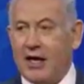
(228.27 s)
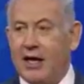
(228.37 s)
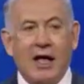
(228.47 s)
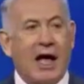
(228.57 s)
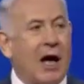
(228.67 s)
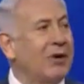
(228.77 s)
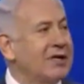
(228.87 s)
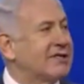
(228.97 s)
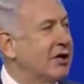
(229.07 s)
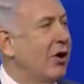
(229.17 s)
I want to
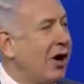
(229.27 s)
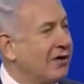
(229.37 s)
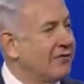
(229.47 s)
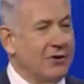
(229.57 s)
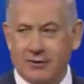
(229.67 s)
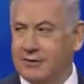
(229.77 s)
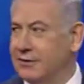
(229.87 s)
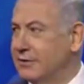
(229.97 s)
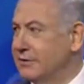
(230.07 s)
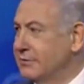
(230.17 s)
see all of you,
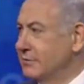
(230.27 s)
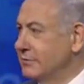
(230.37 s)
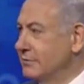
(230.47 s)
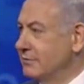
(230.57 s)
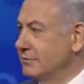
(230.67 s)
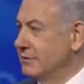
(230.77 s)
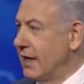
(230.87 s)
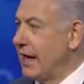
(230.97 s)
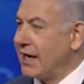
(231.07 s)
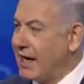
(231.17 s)

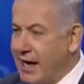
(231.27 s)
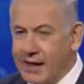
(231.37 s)
and I can't.